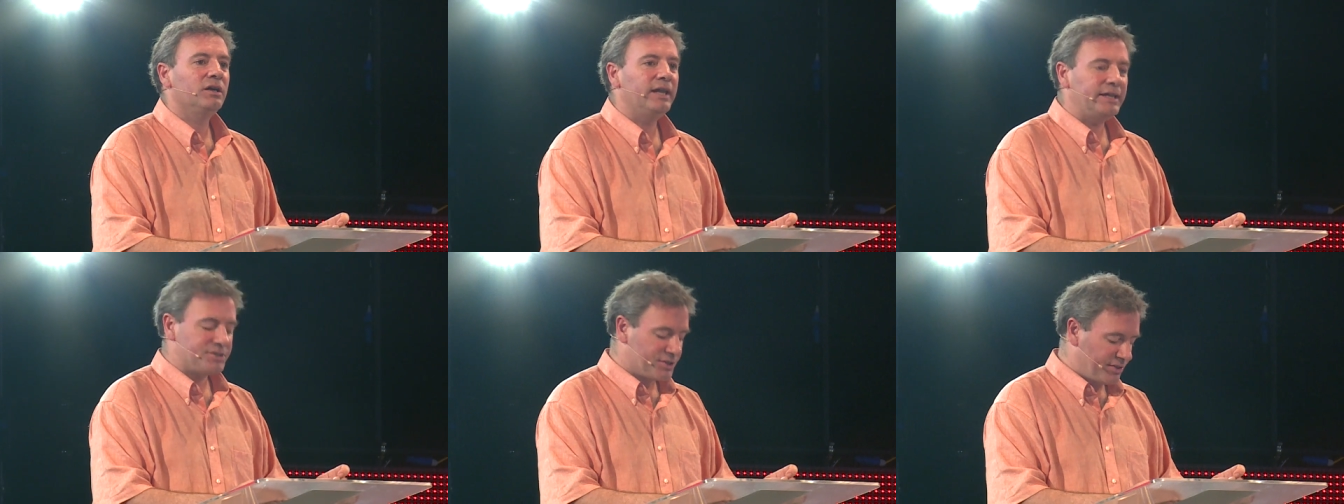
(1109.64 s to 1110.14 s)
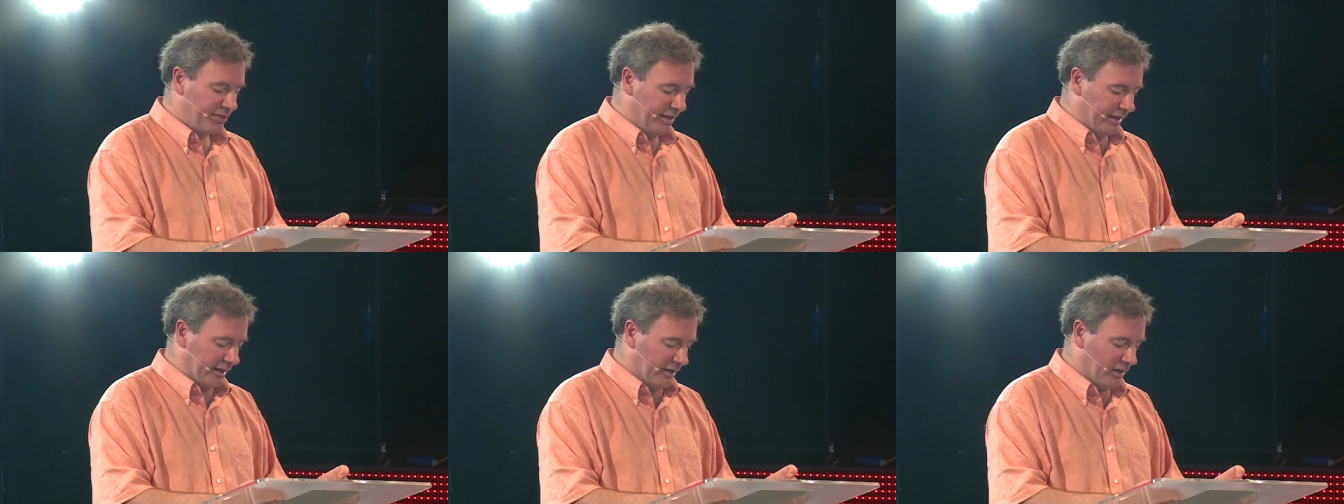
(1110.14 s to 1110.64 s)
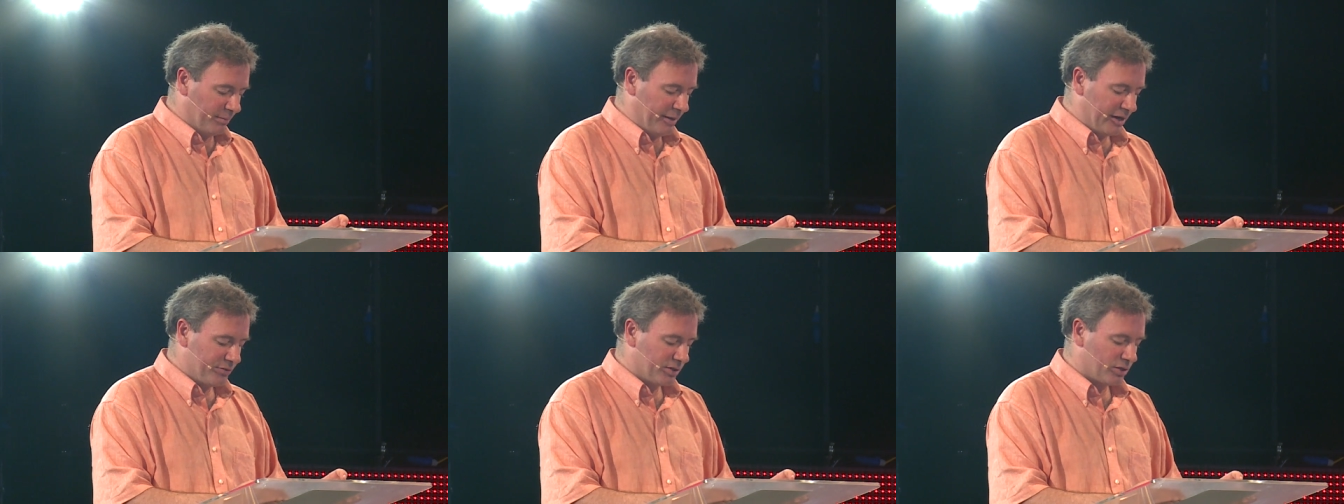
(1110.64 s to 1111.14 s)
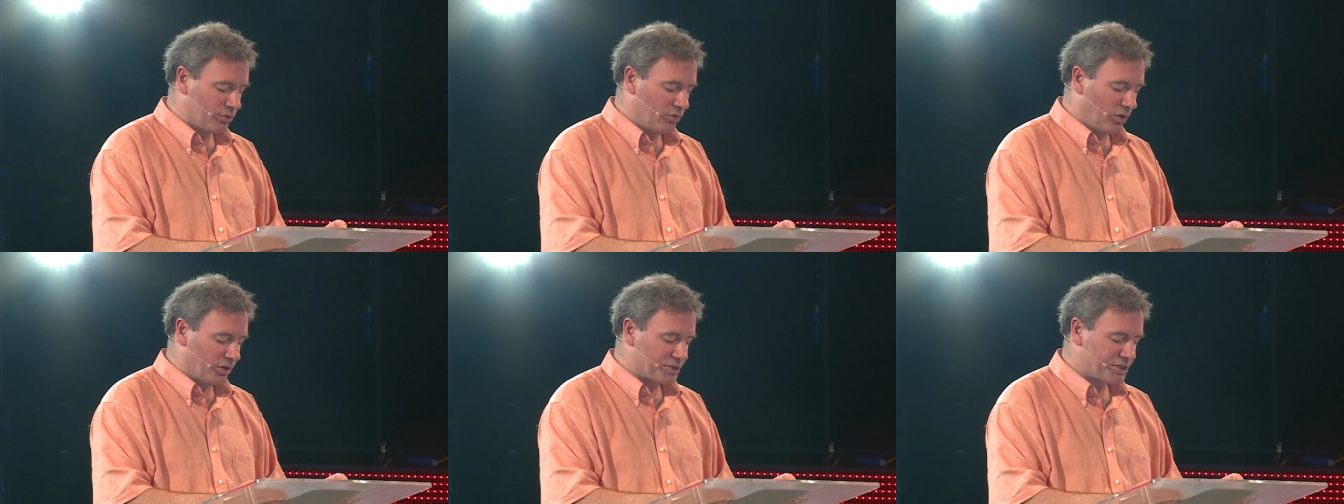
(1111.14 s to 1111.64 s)
Let's think about the
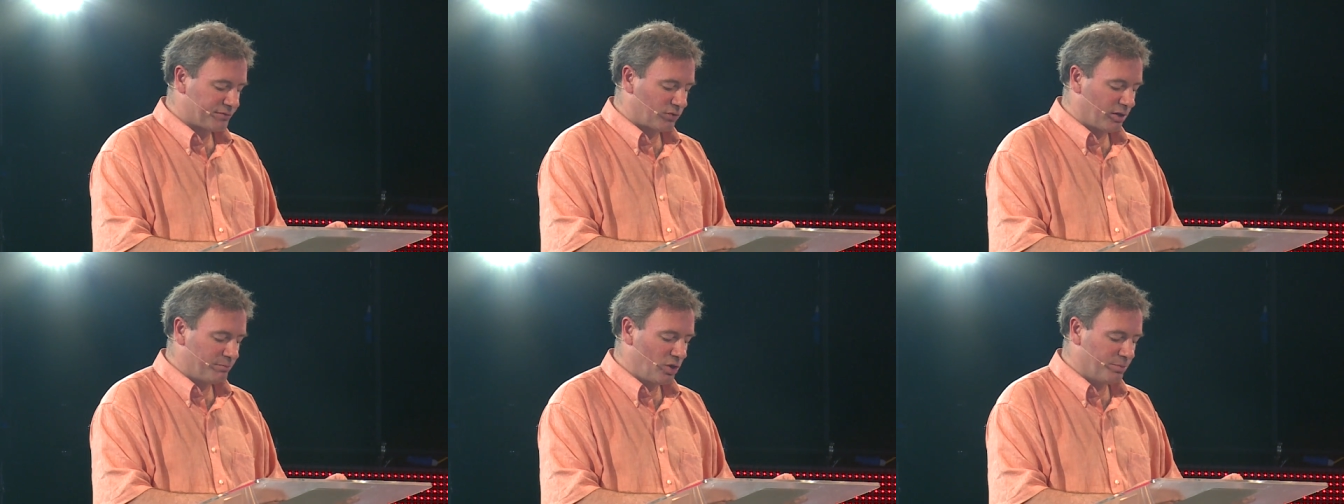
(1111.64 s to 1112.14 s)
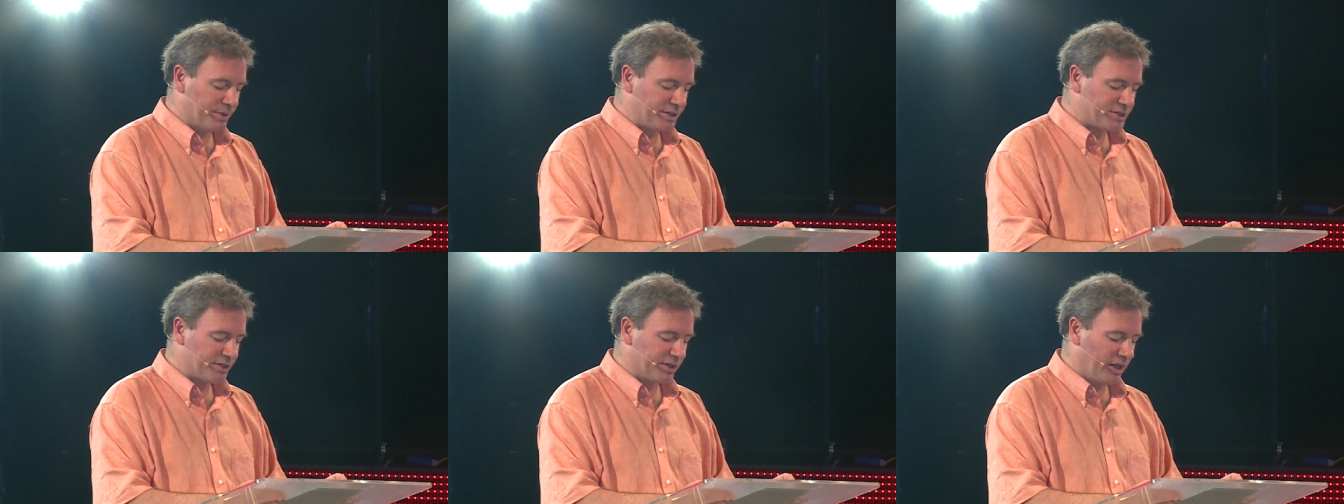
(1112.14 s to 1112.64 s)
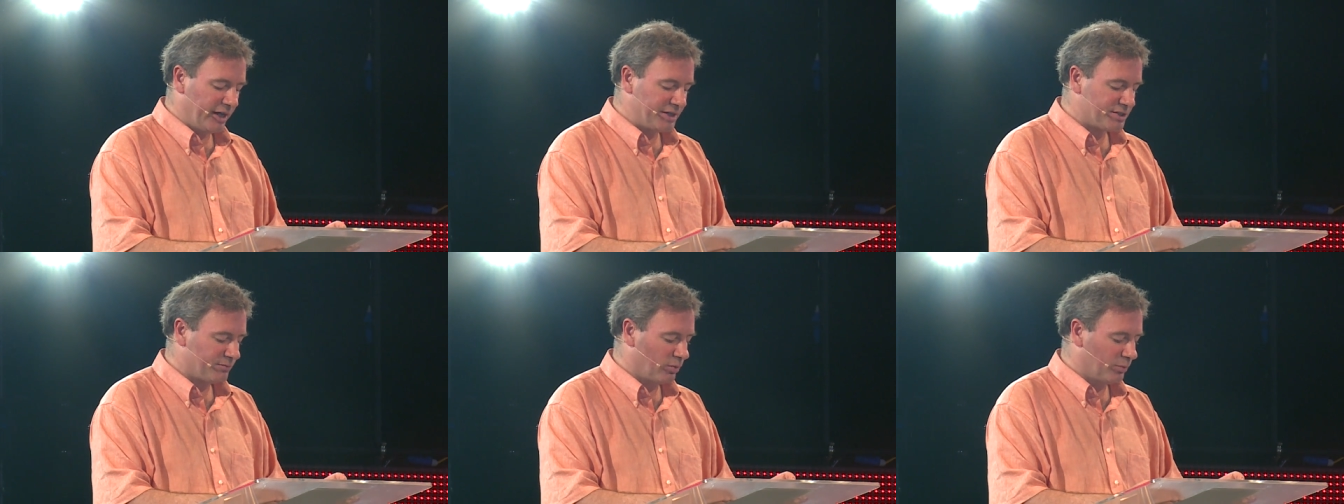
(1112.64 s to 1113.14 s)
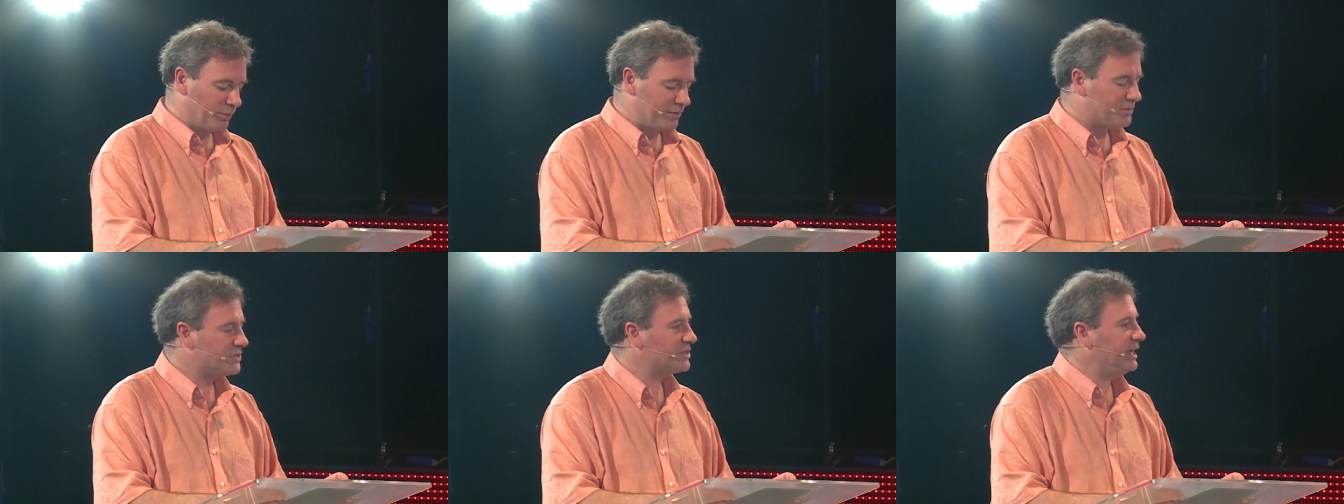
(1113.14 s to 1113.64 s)
cross for a moment in the light of what
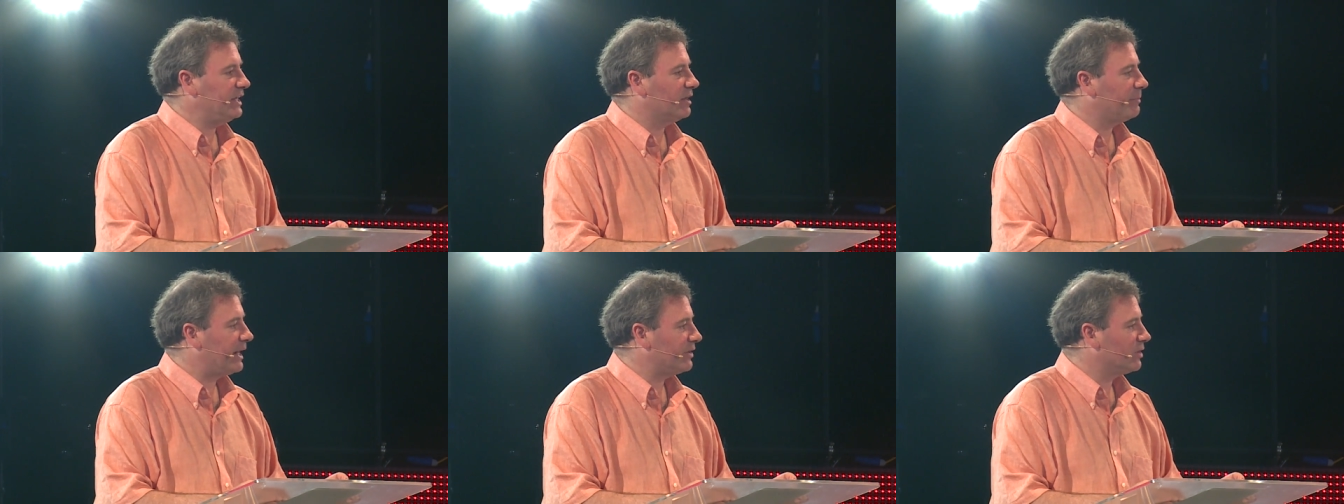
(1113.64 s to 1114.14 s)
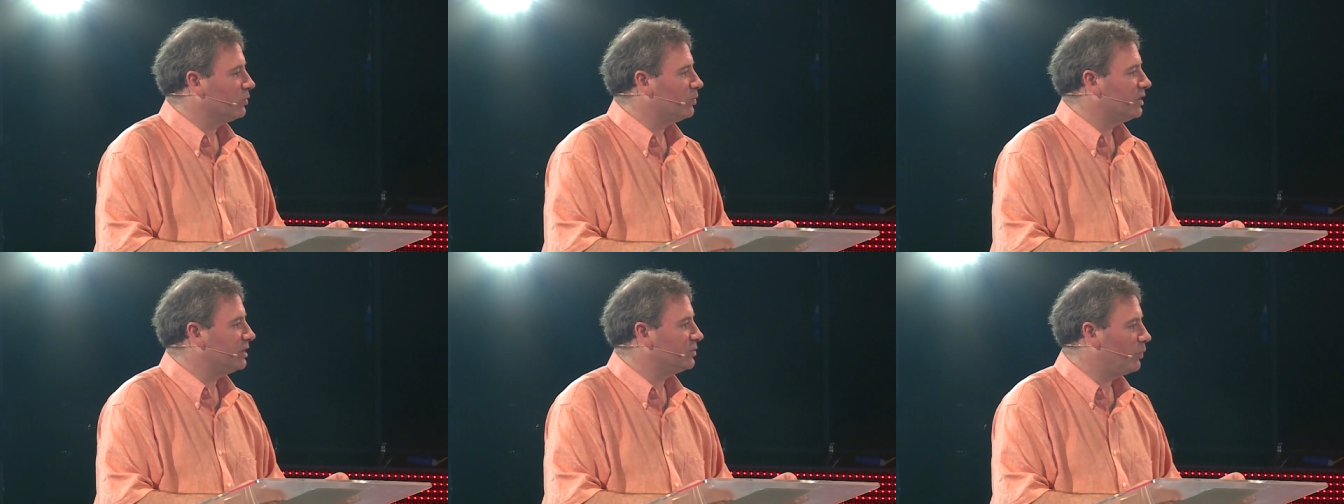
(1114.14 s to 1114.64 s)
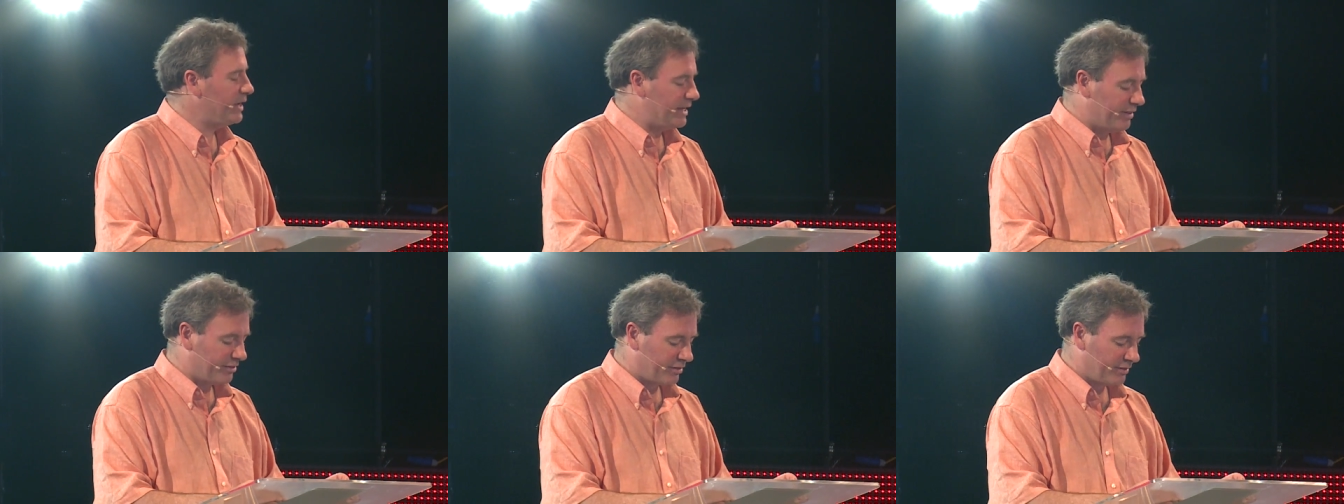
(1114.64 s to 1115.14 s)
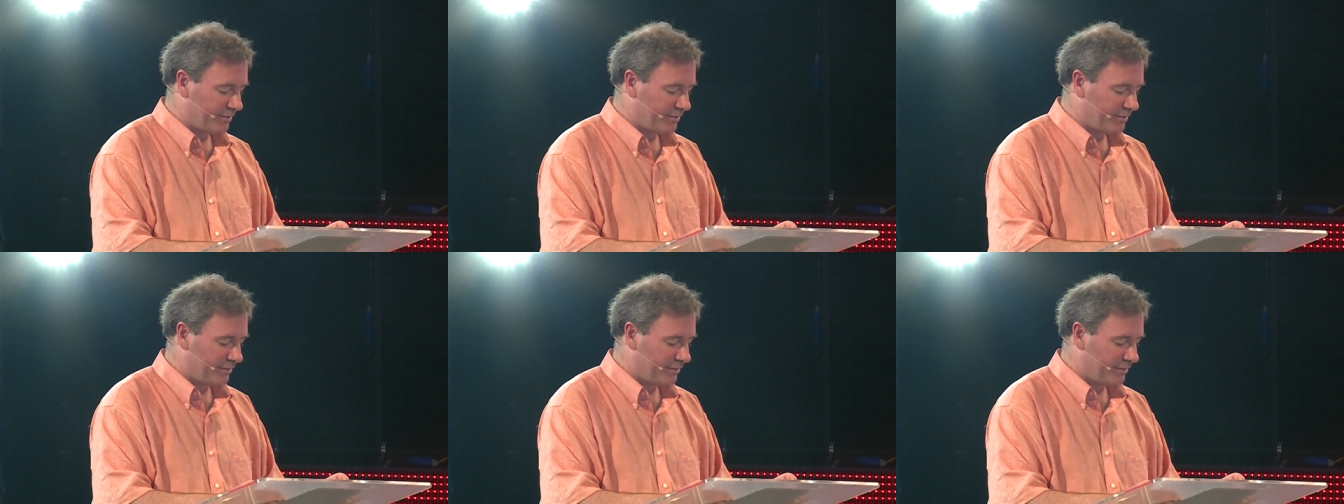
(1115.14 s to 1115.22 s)
we've seen about the word with.